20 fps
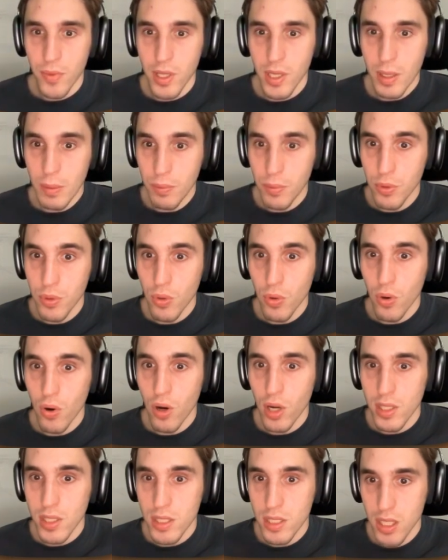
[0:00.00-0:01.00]
If you
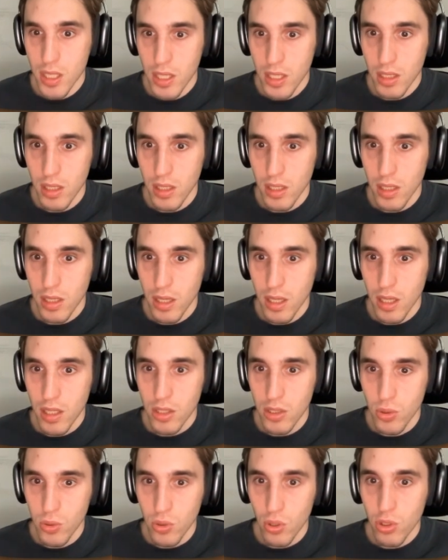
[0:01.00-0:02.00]
are still
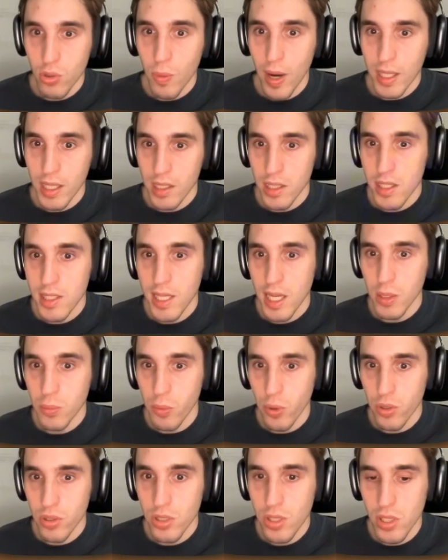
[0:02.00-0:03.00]
do not quite understand
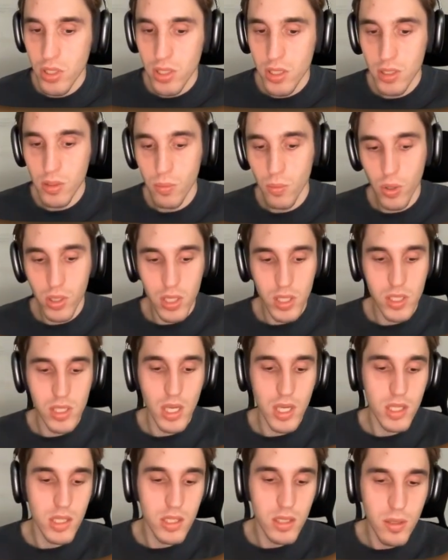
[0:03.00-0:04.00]
what is
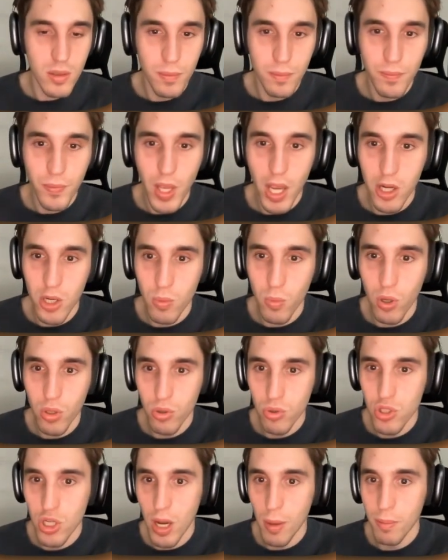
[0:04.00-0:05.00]
this, and you want
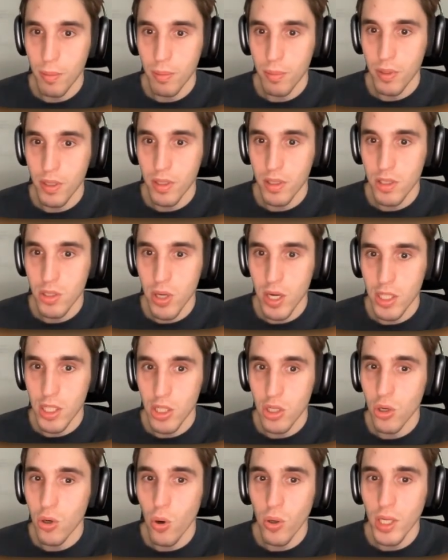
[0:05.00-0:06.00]
to jump straight
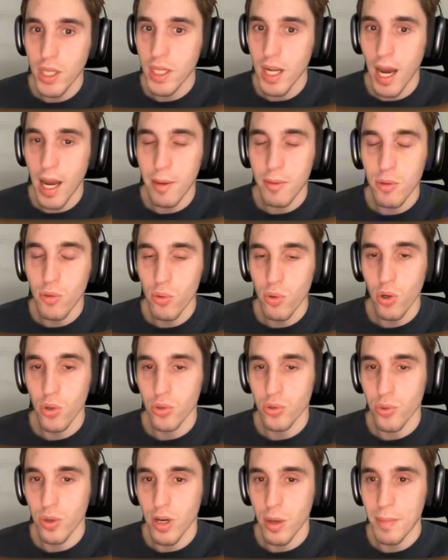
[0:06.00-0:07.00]
into coding, I do
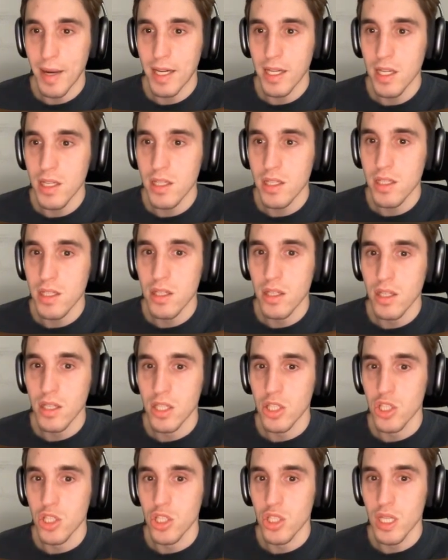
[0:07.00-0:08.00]
not recommend this.
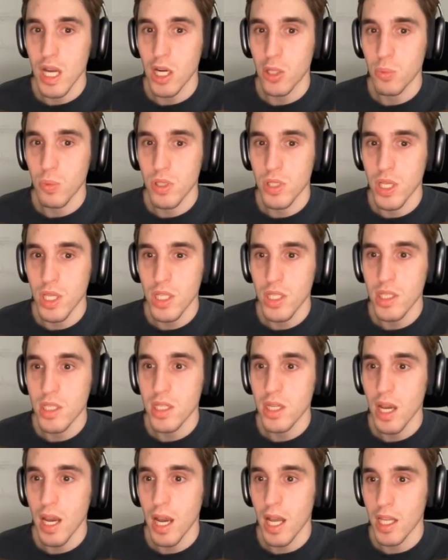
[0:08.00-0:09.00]
Start with this
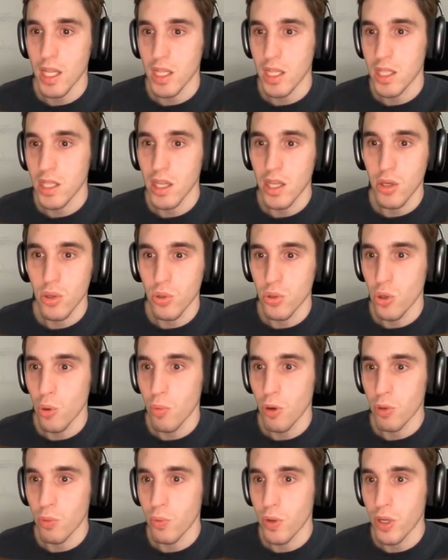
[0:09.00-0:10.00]
and YouTube
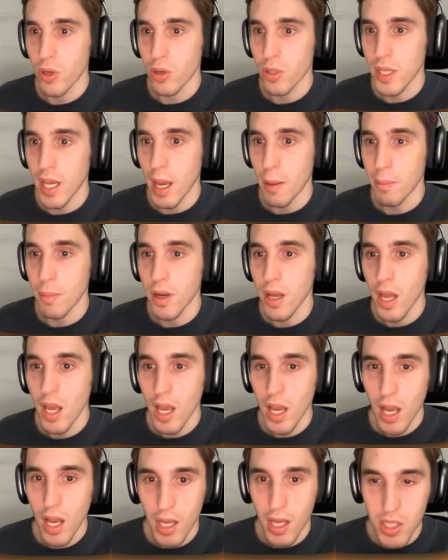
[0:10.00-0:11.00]
or Free Code Camp.
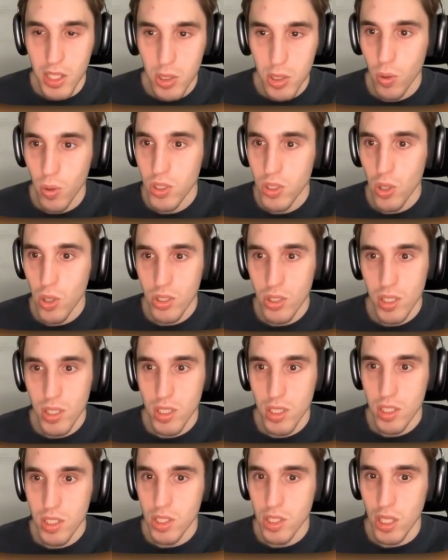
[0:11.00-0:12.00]
These
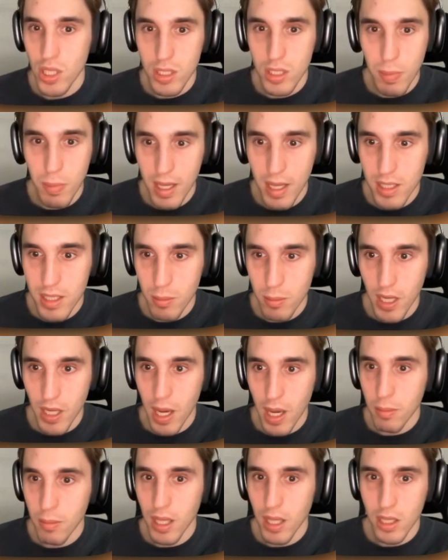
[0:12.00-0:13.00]
resources, just spend some
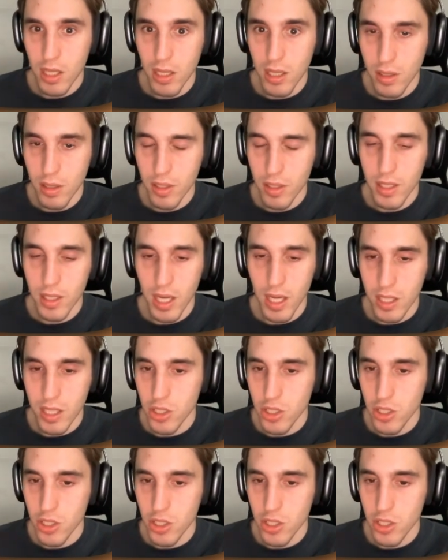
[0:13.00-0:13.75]
time, like I